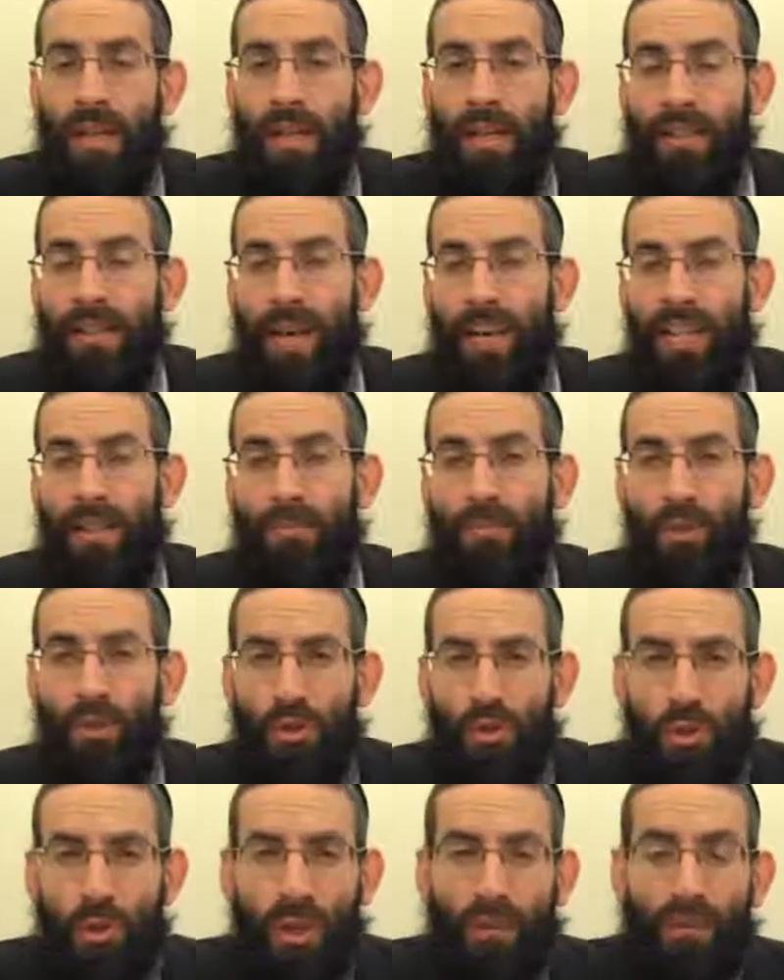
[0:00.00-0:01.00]
that is
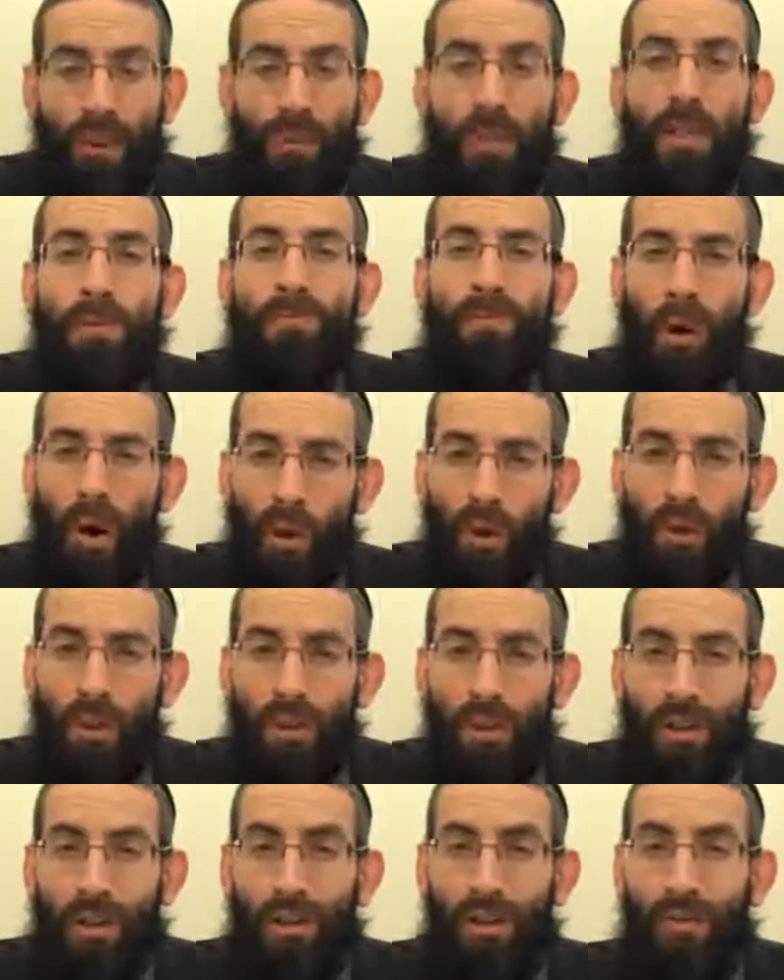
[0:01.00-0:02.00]
protruding from this
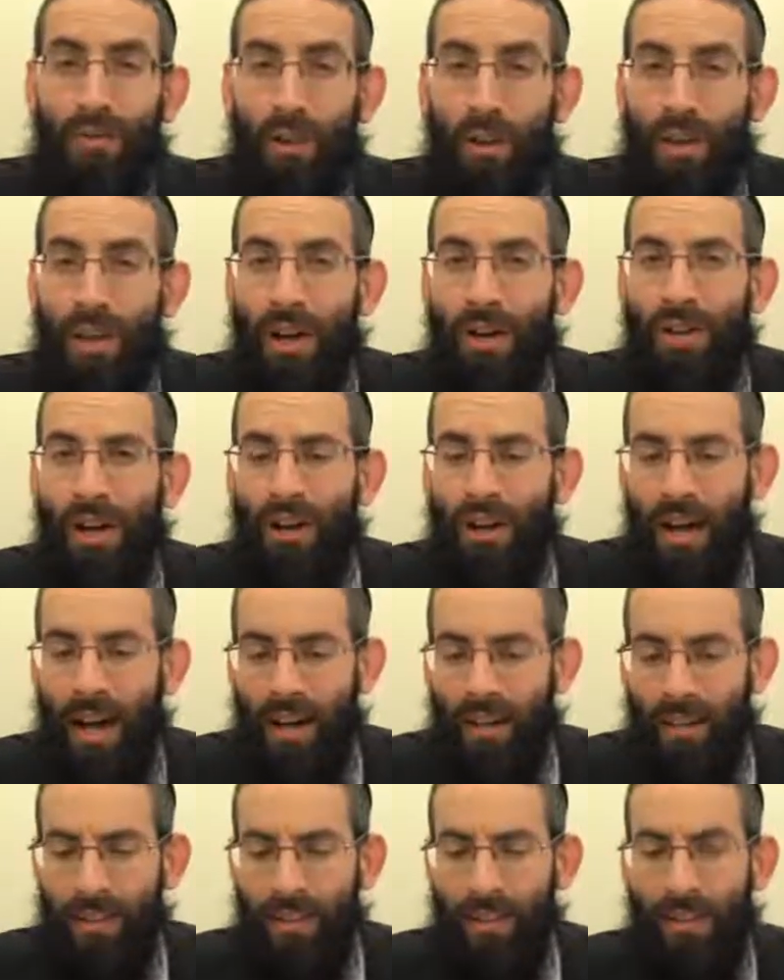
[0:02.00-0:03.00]
bowl for their Ner
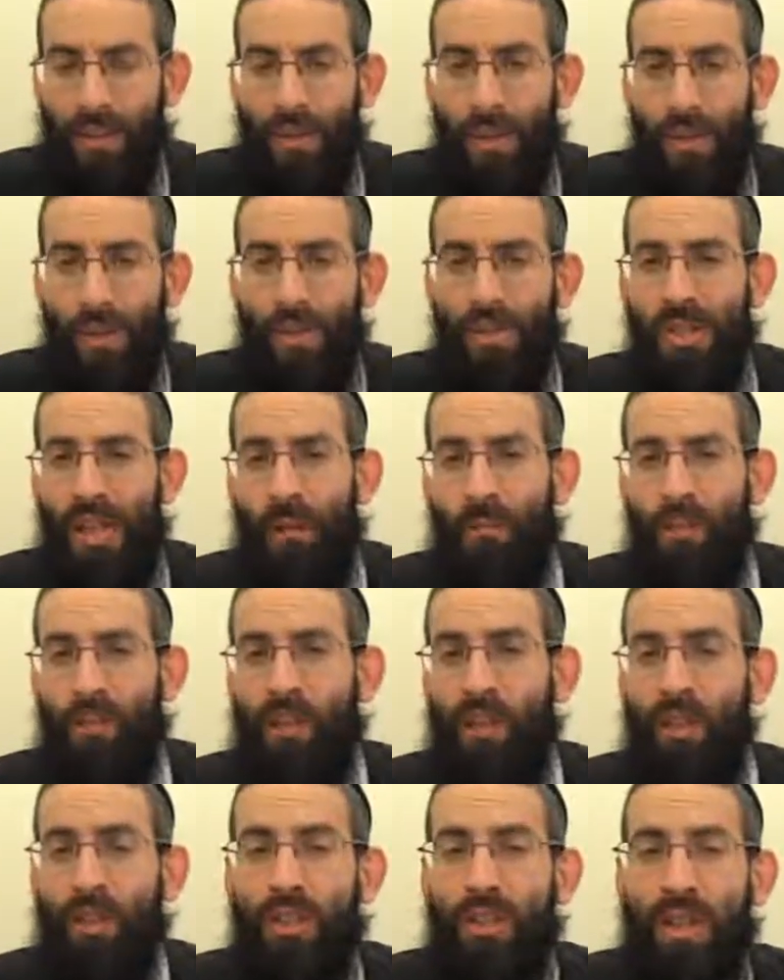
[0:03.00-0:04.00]
Chanukah. So in summary,
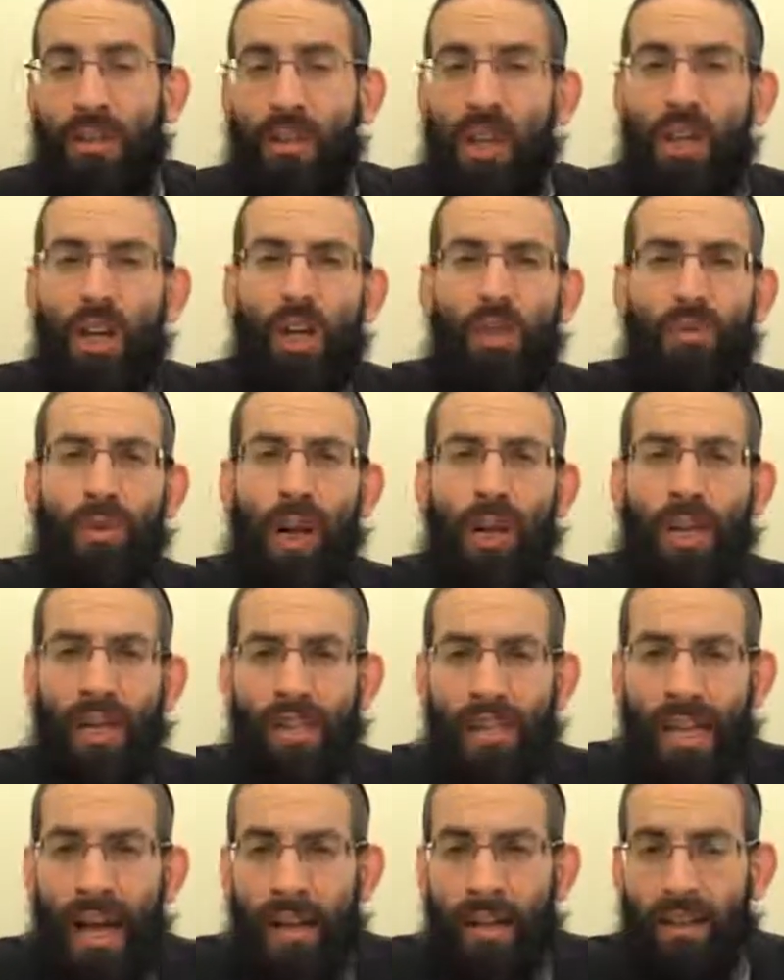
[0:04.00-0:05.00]
we learned several halachos regarding
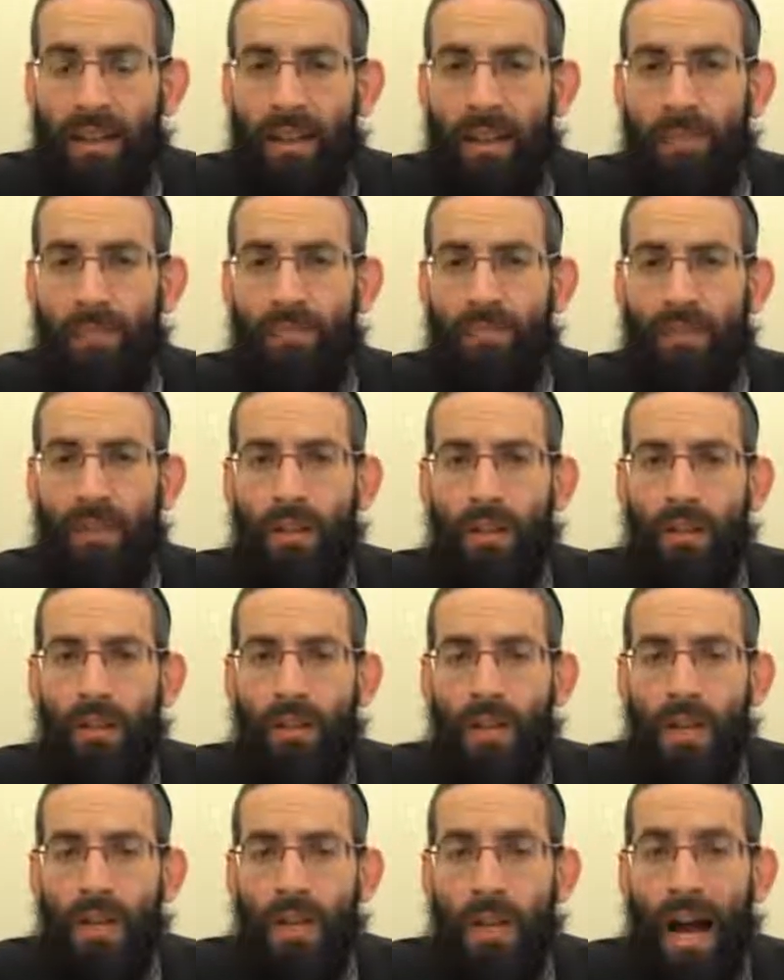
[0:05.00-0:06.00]
Ner Chanukah.
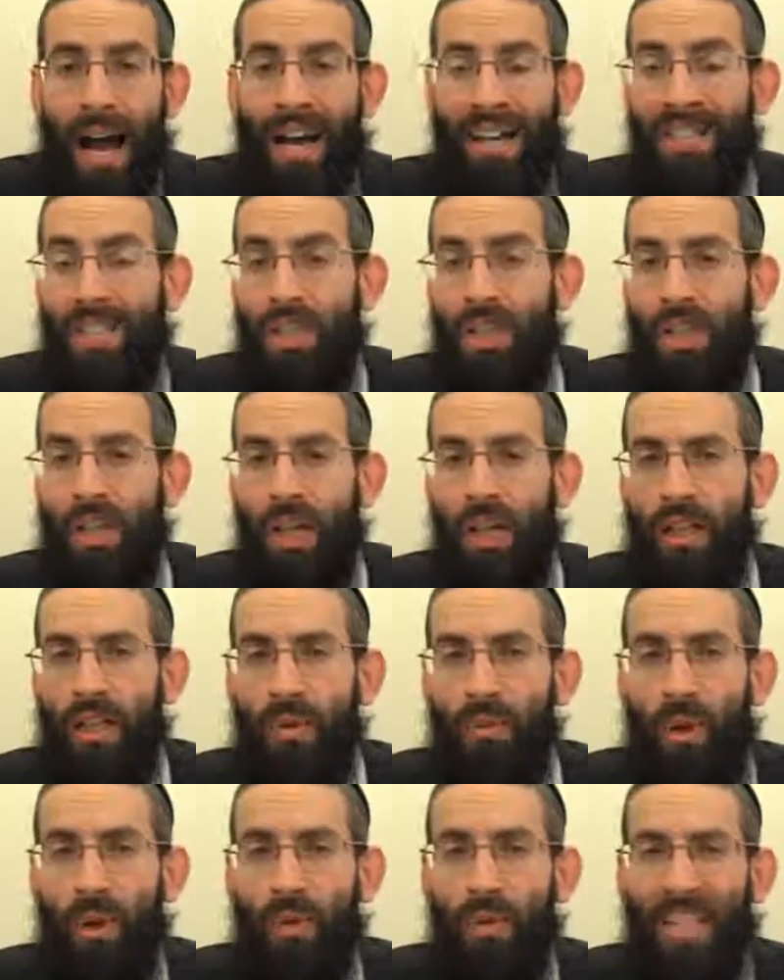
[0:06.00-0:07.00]
Achsanoi,
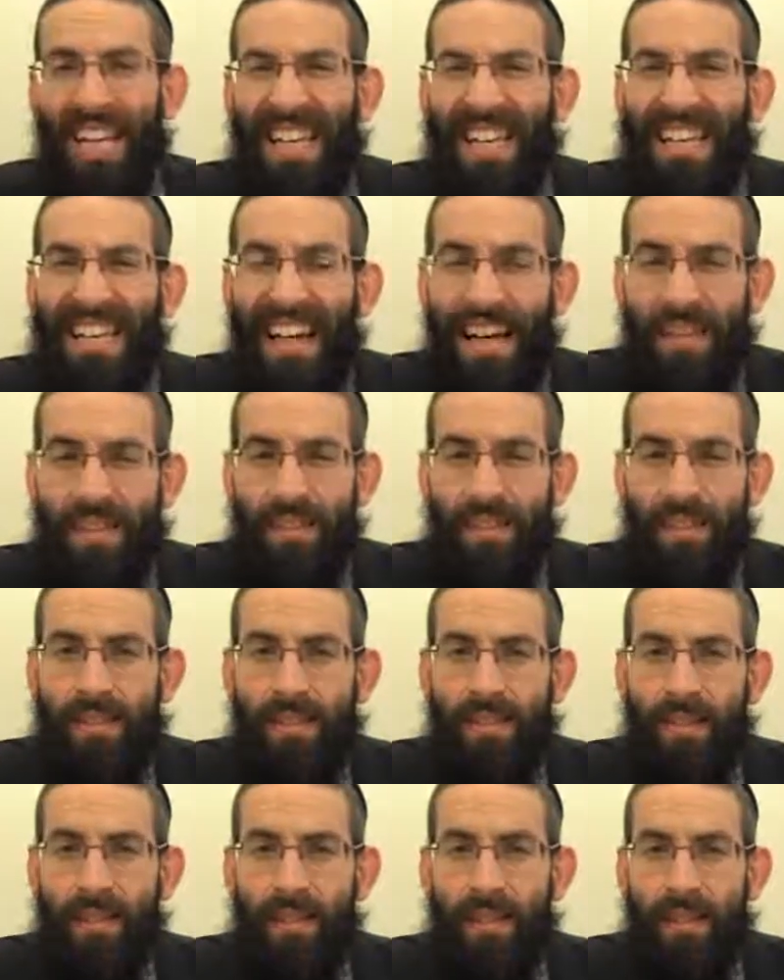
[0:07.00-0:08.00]
one who is a guest
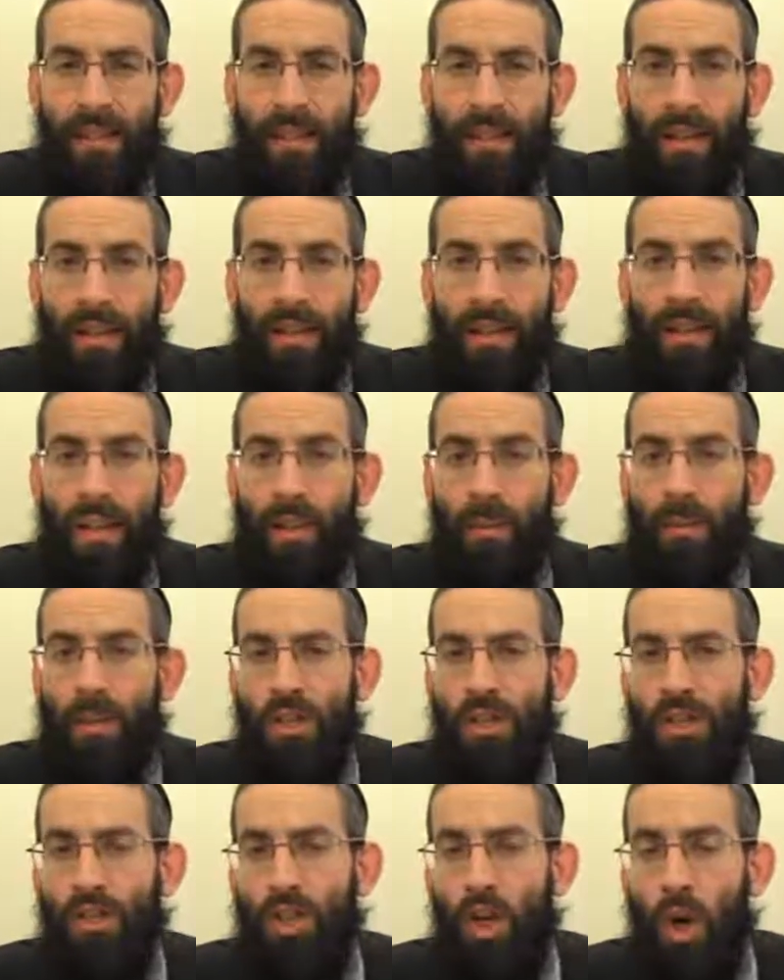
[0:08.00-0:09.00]
in another
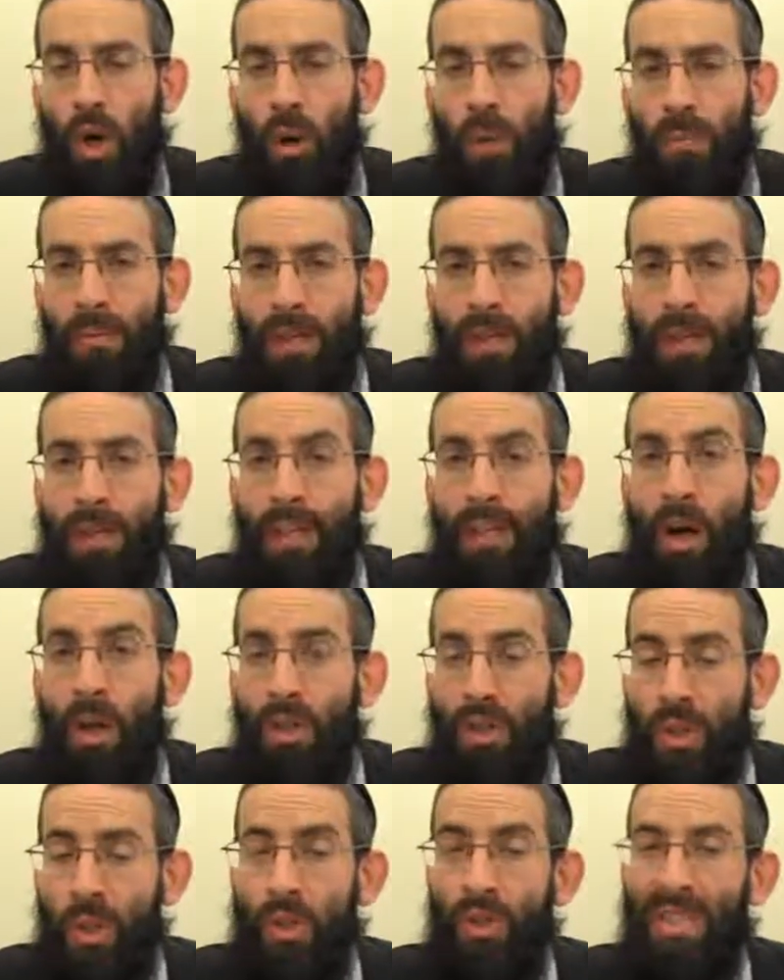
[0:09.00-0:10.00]
person's home, he
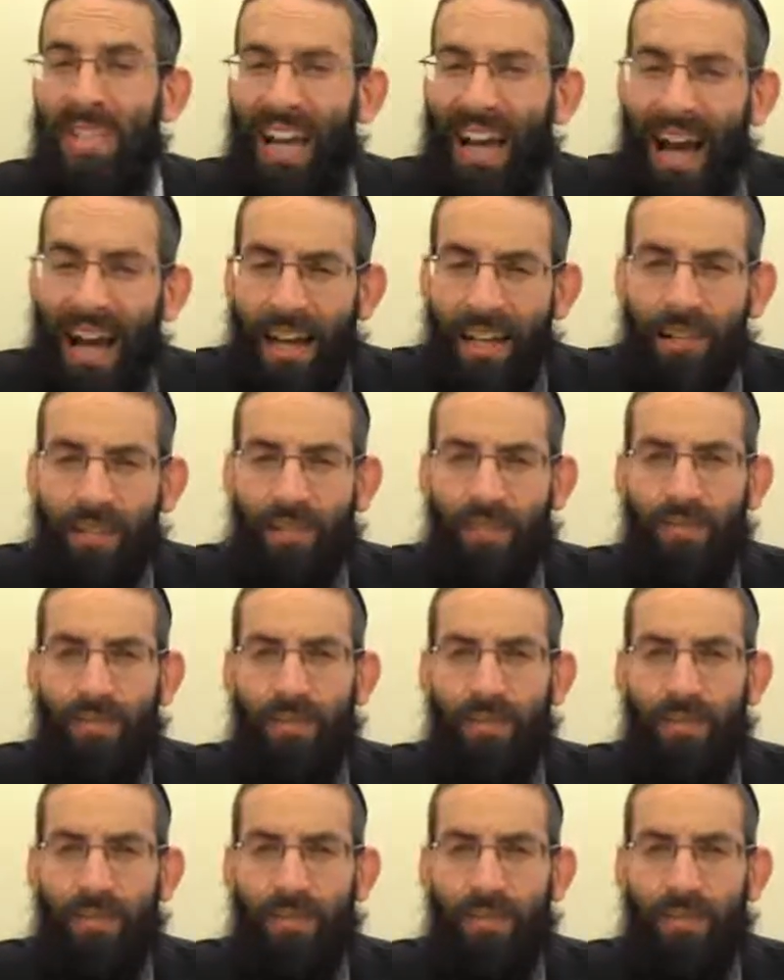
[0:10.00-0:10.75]
also is chayiv